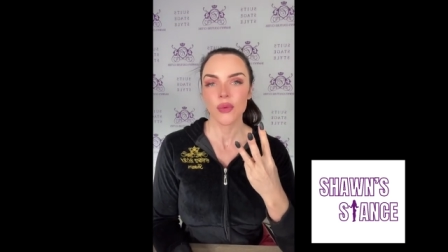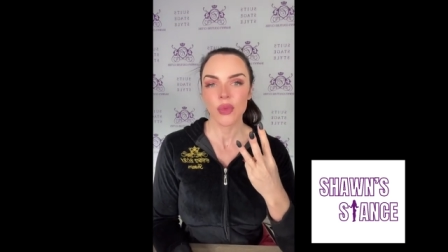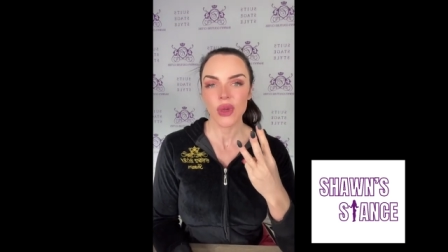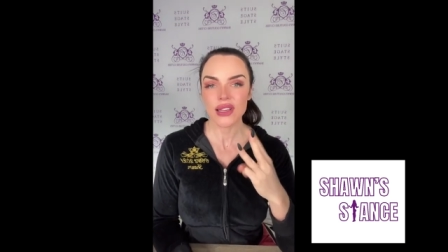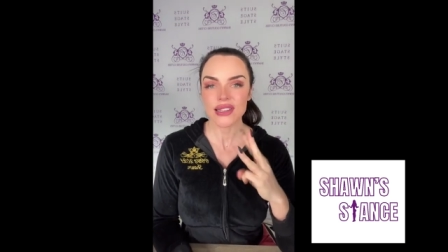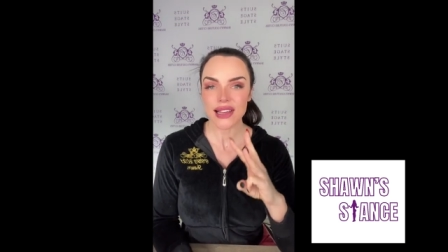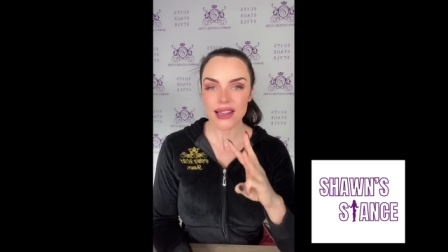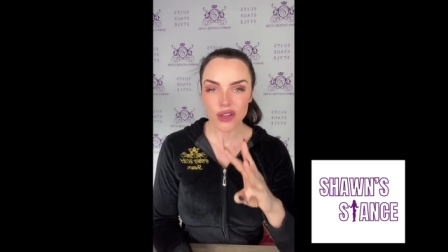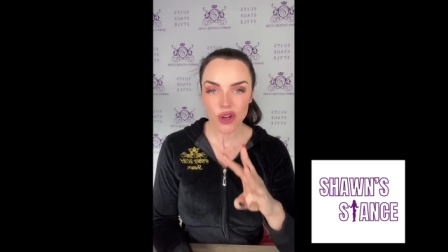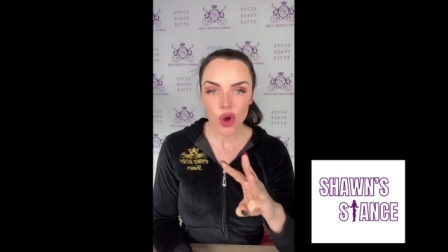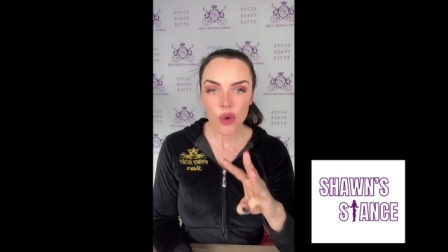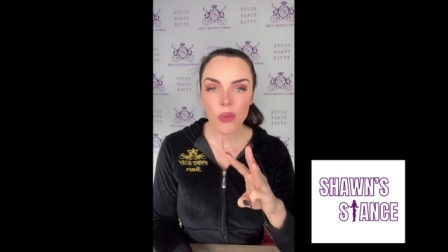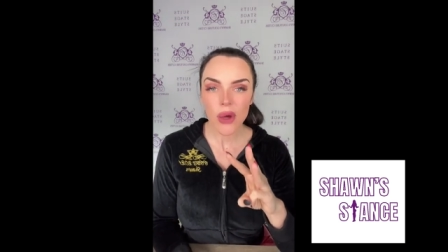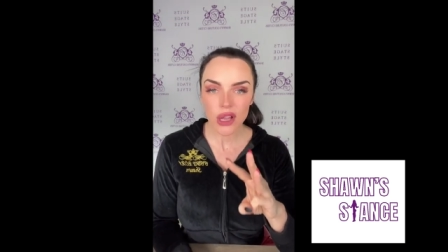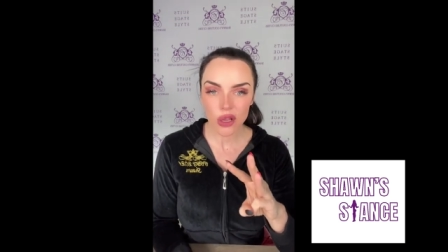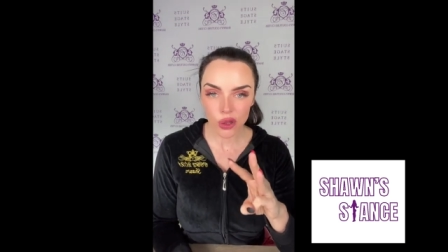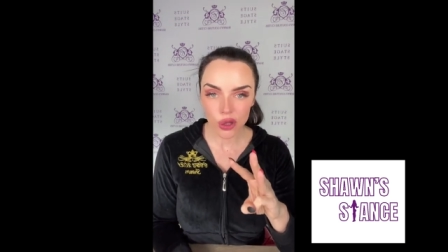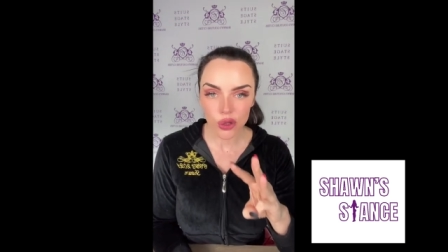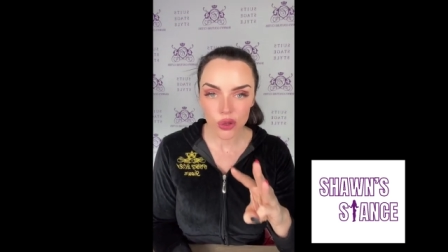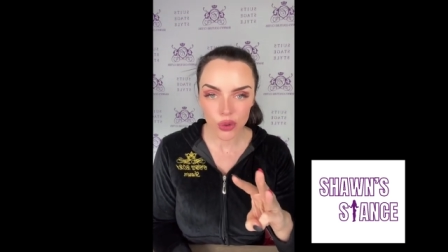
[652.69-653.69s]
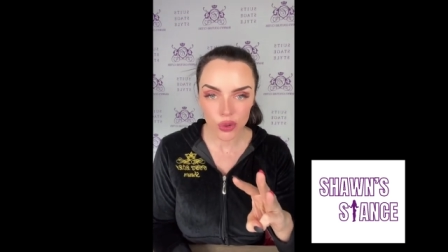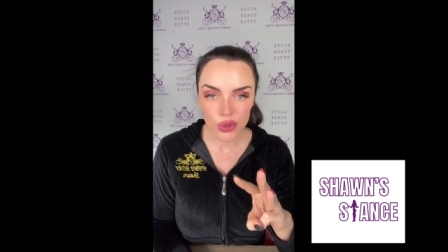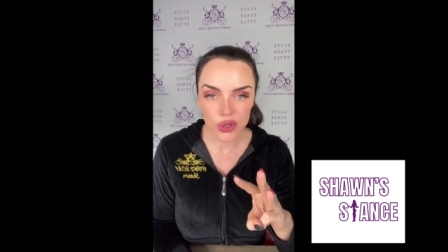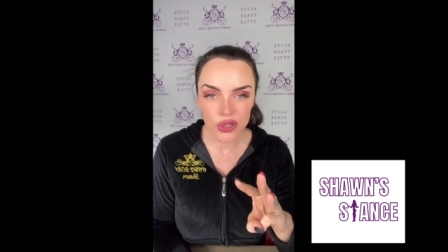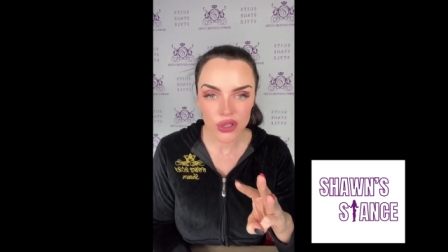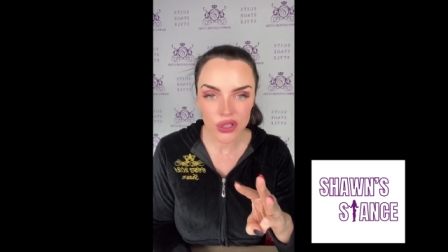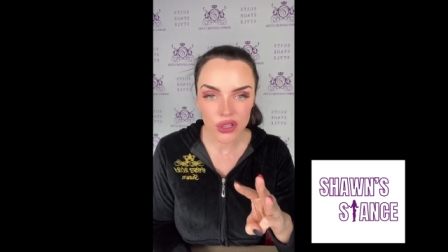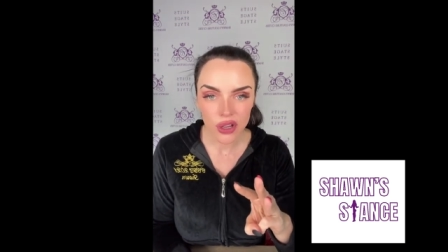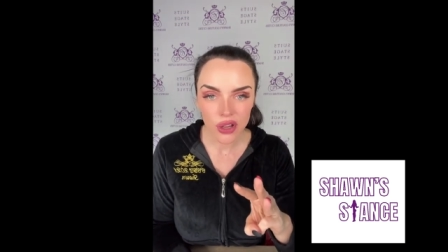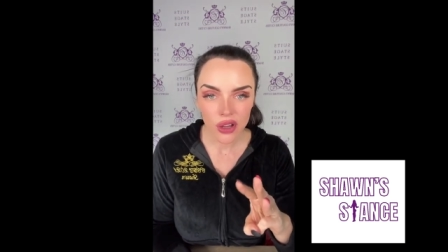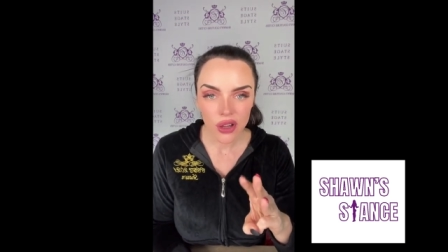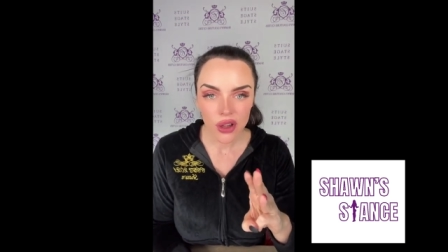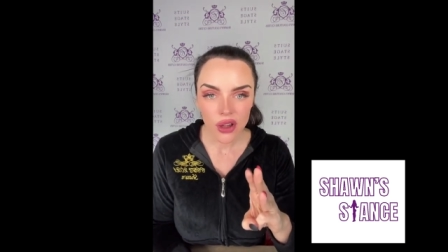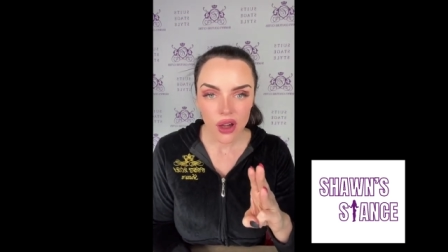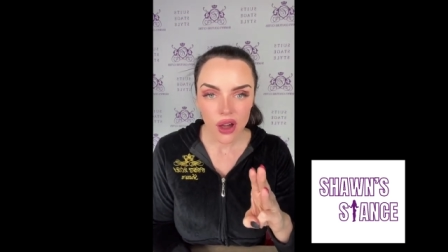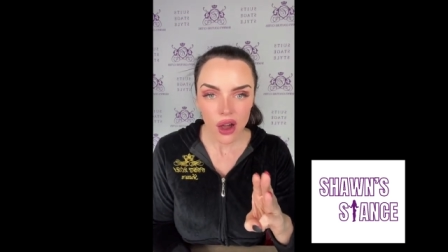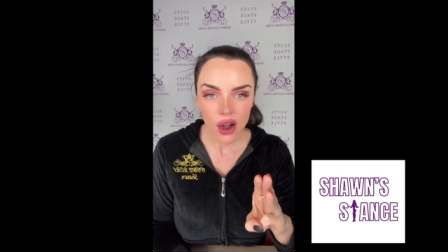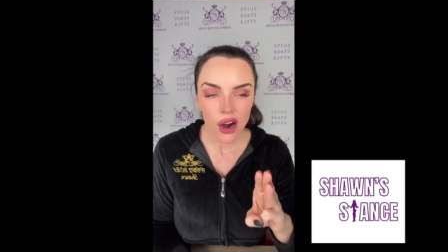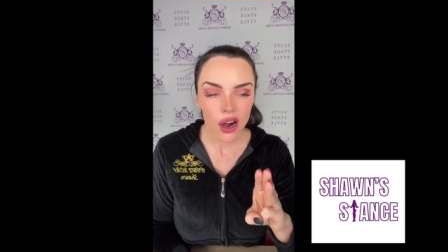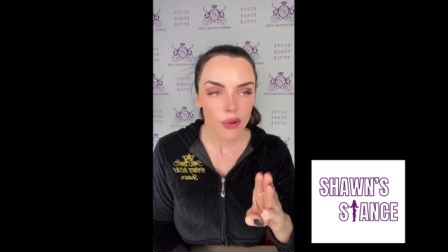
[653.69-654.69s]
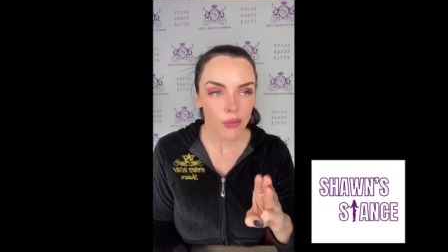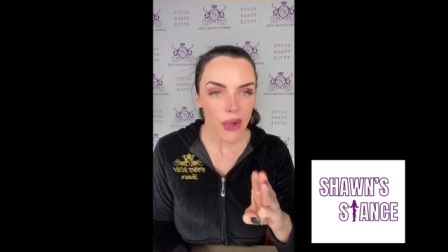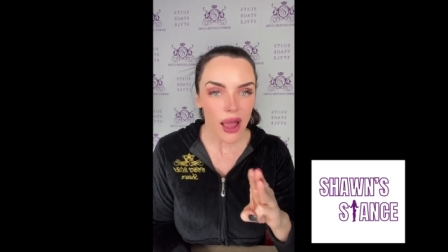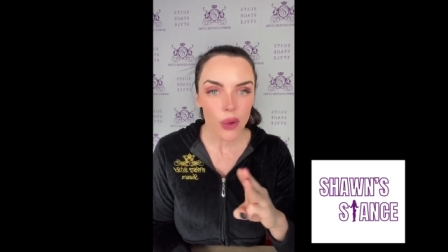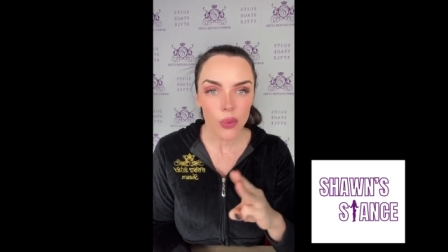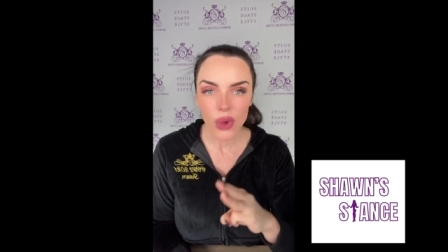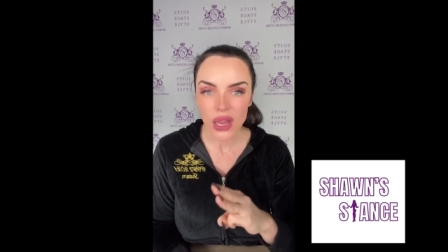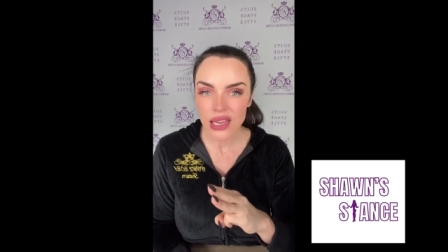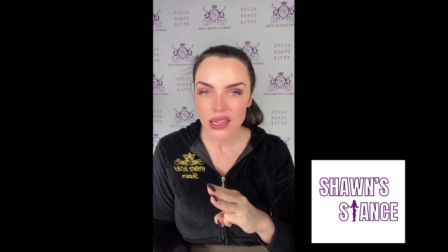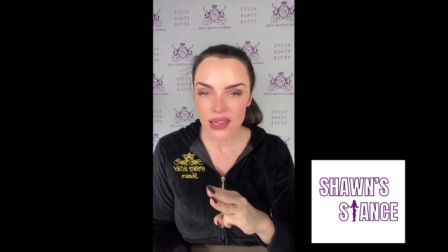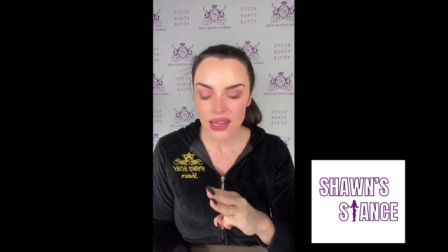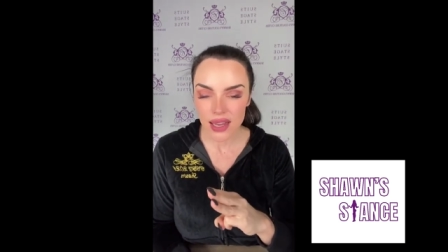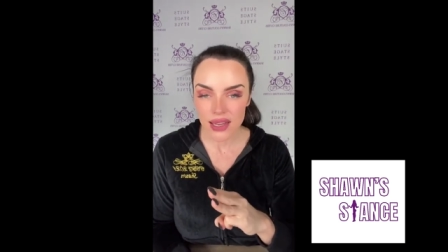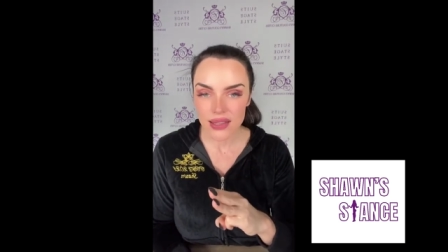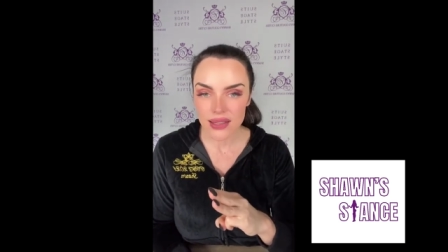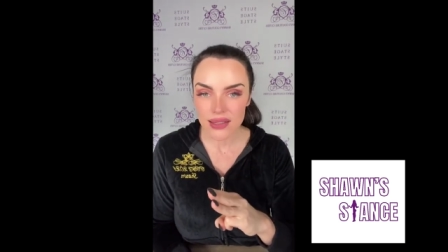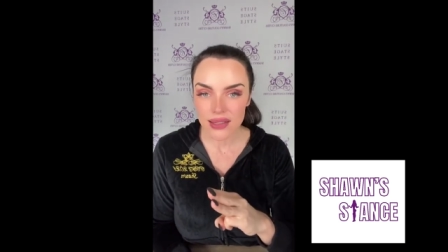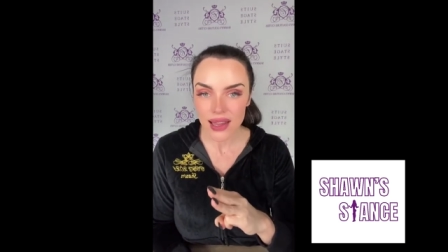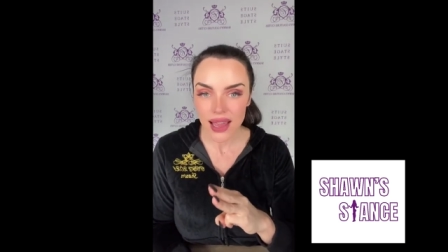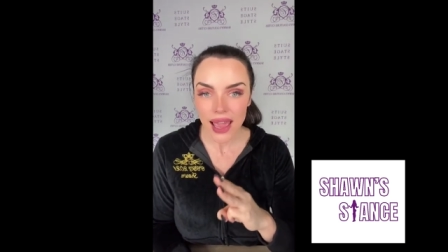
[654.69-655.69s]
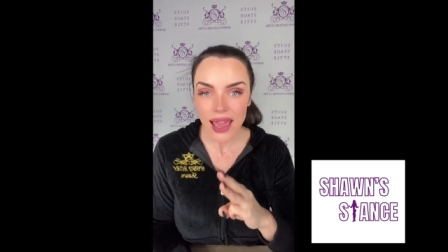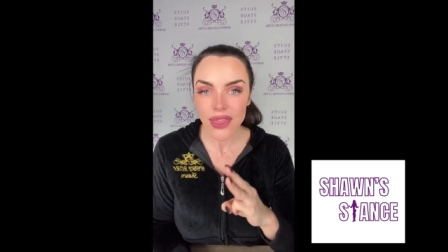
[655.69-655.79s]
because I know my glutes are my weakness,